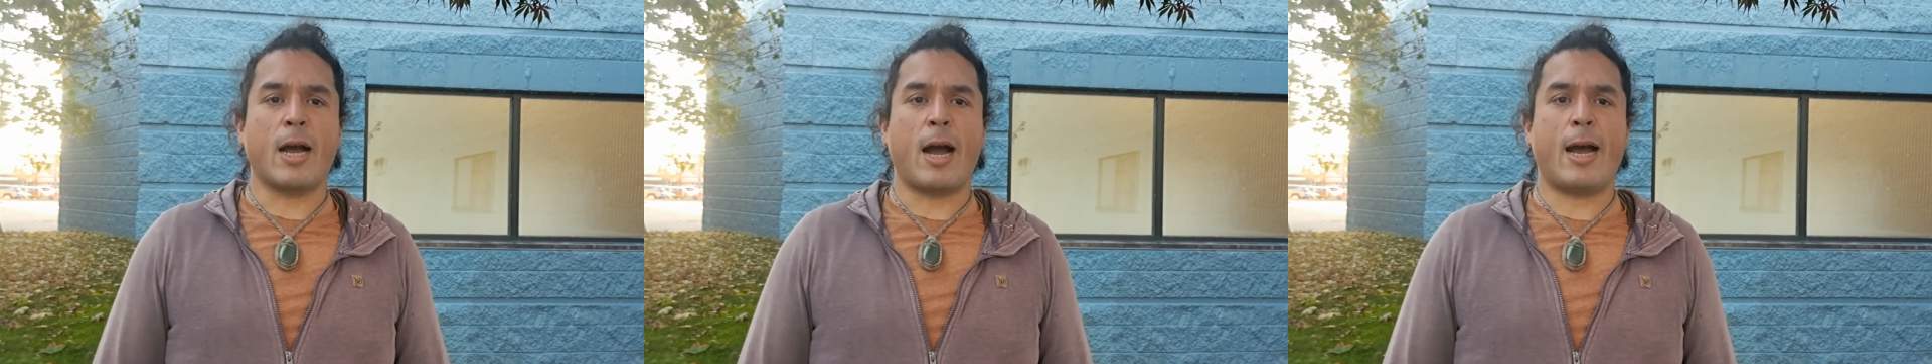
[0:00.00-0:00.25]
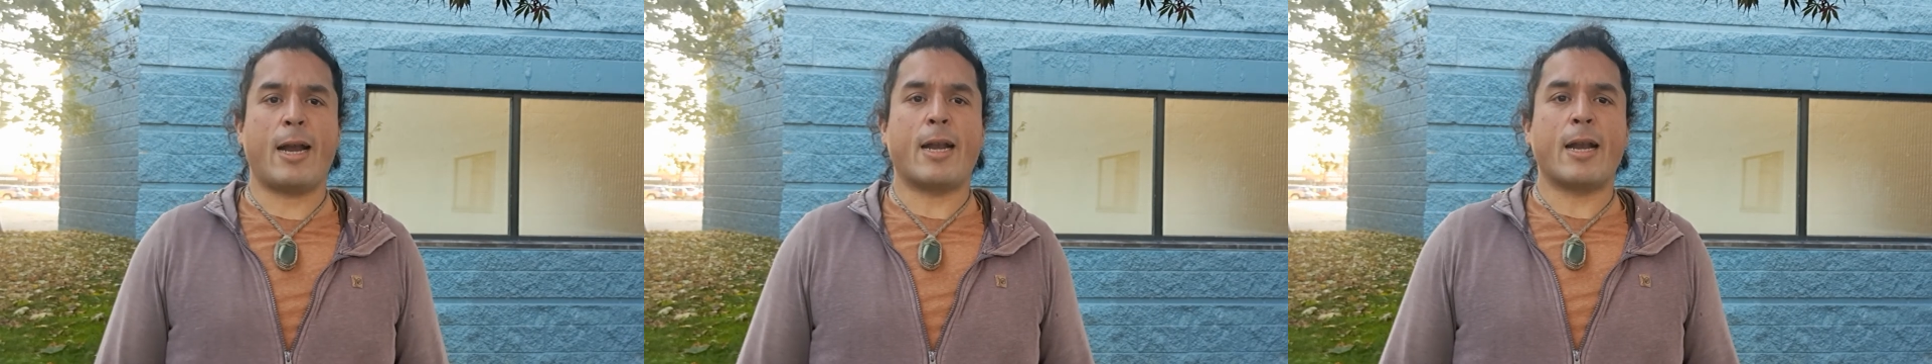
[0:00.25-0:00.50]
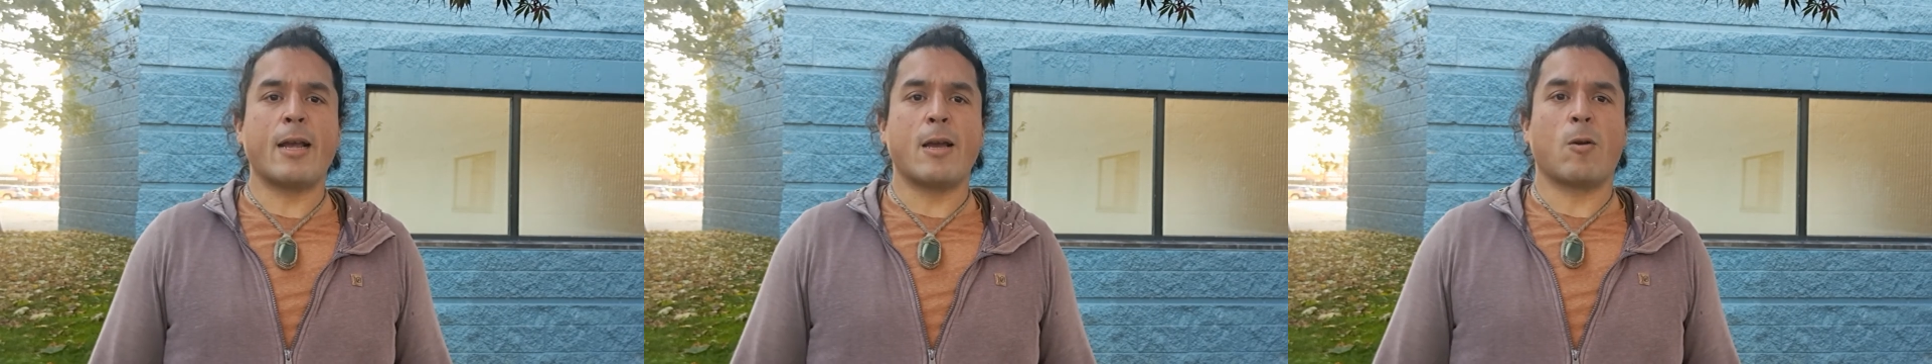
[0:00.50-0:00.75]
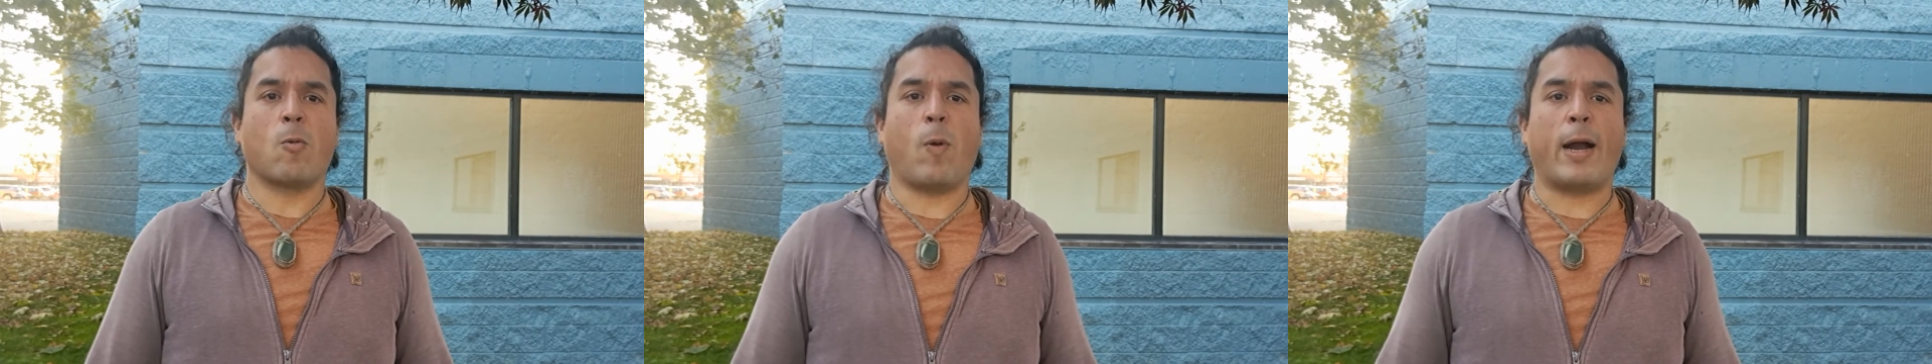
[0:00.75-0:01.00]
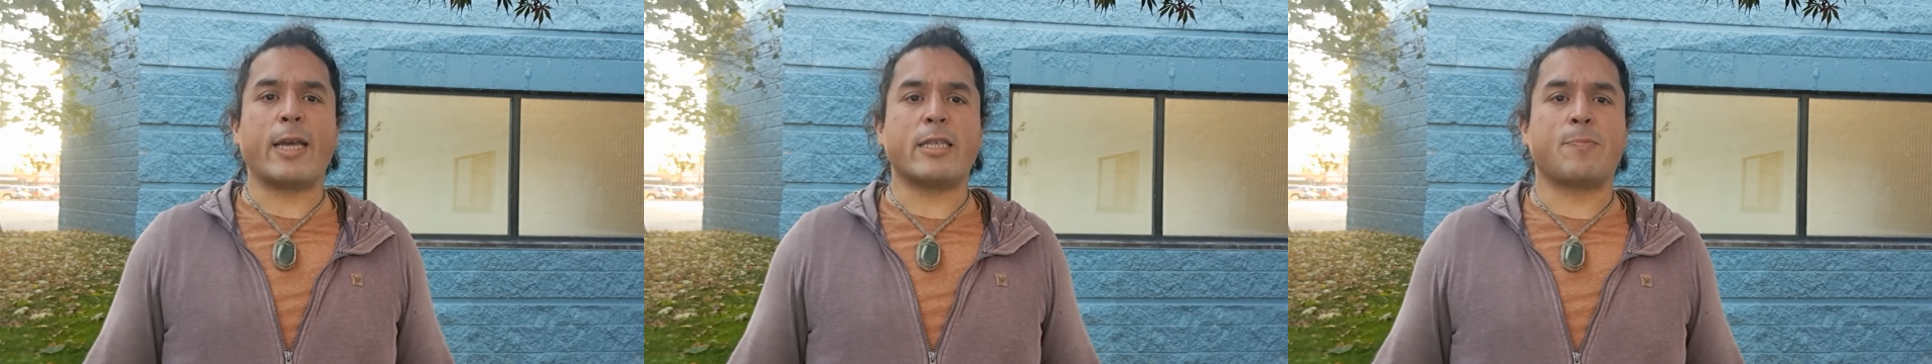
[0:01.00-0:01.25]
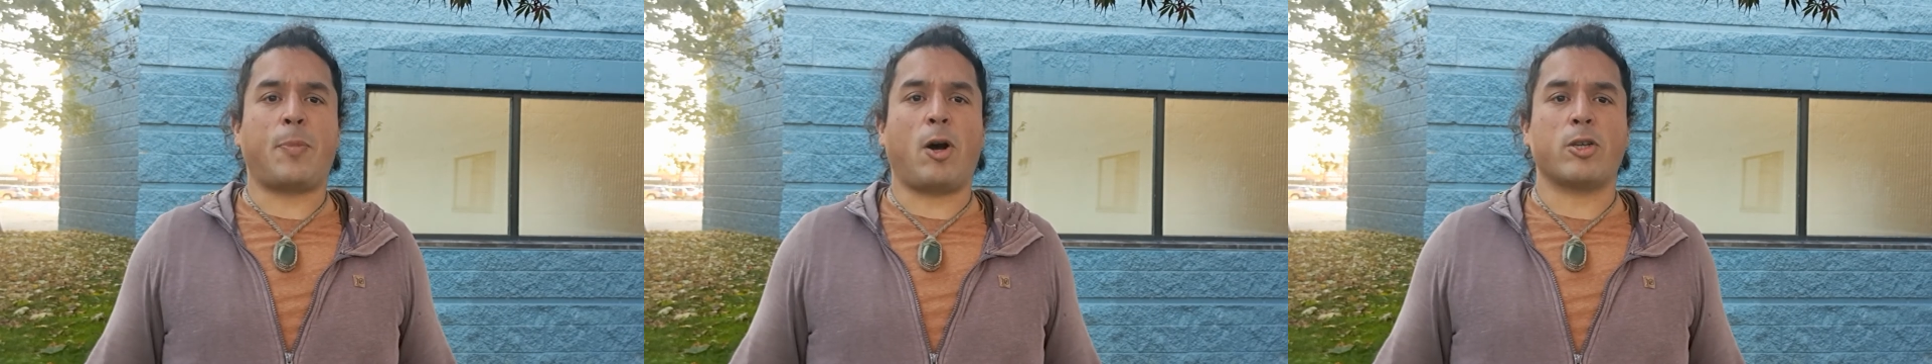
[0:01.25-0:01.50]
And what
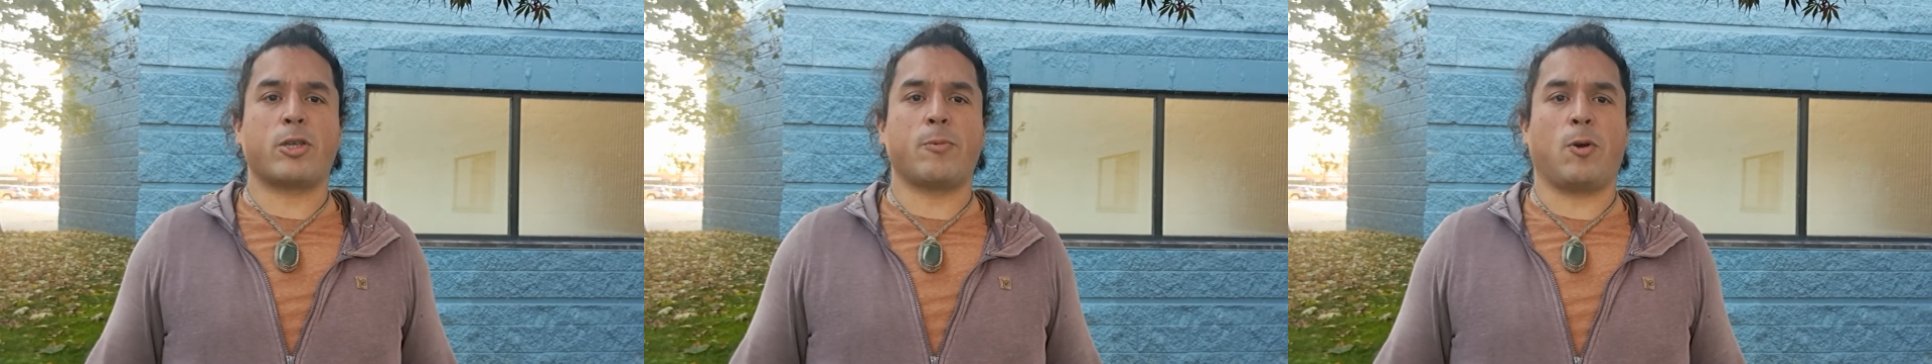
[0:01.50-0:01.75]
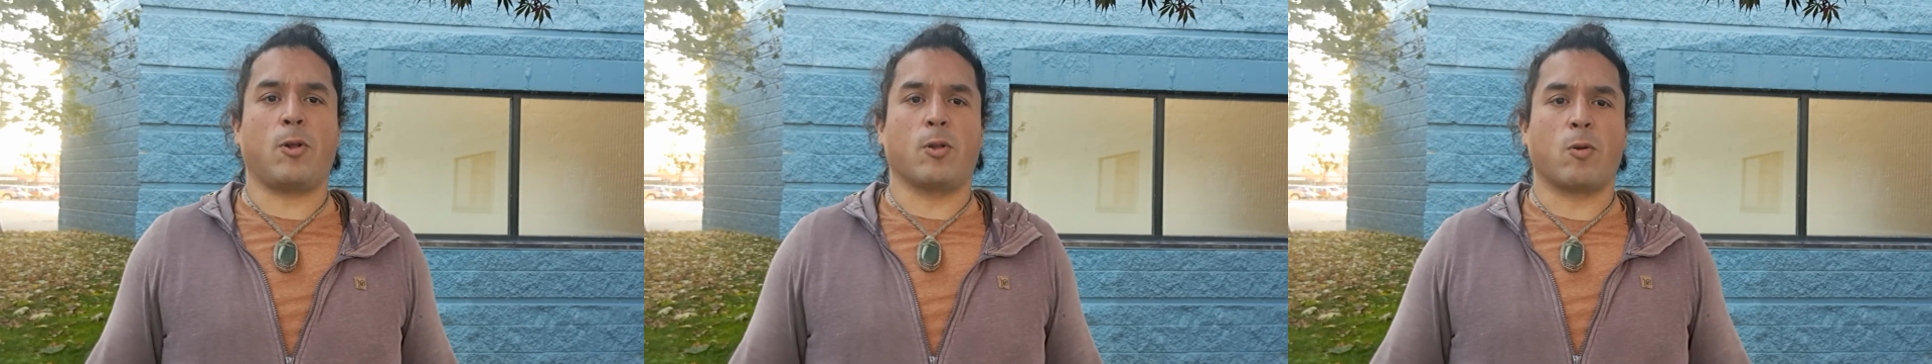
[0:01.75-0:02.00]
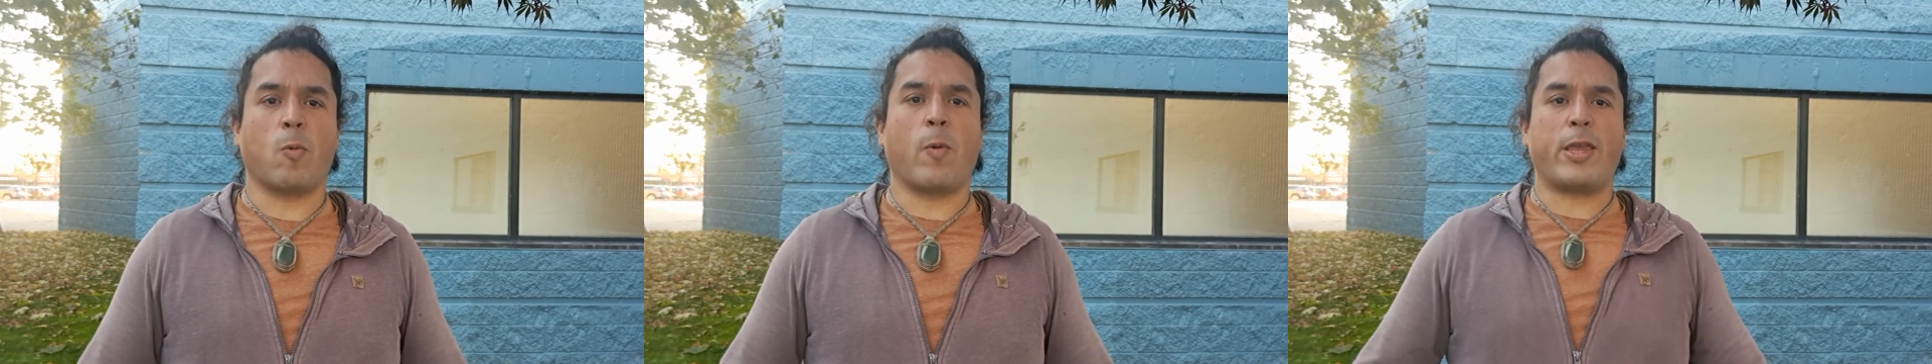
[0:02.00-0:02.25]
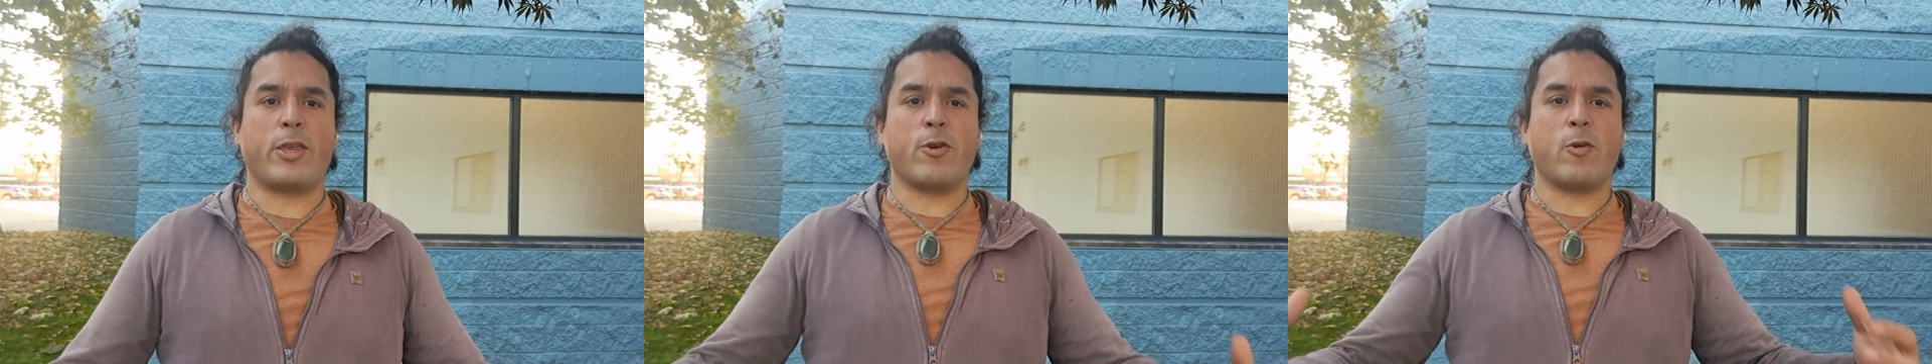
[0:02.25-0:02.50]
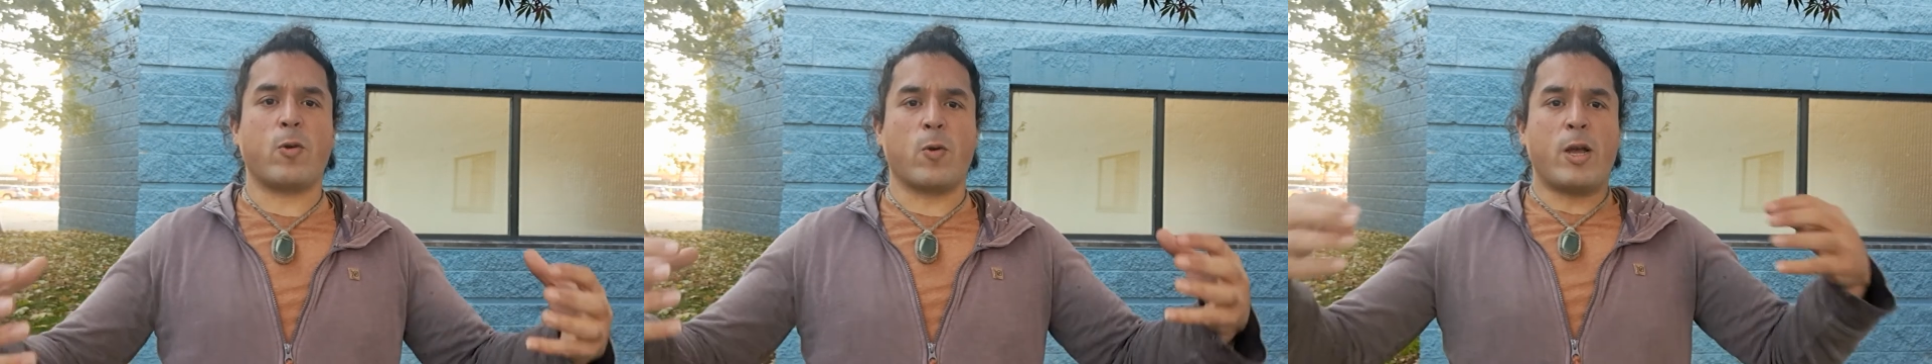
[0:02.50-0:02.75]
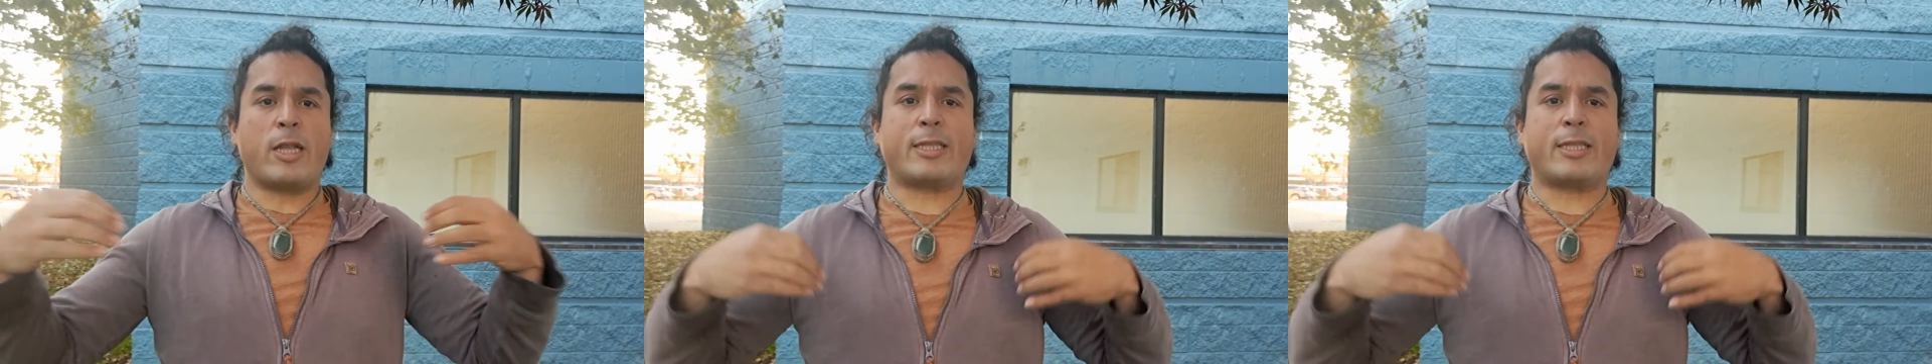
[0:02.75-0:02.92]
is possible when you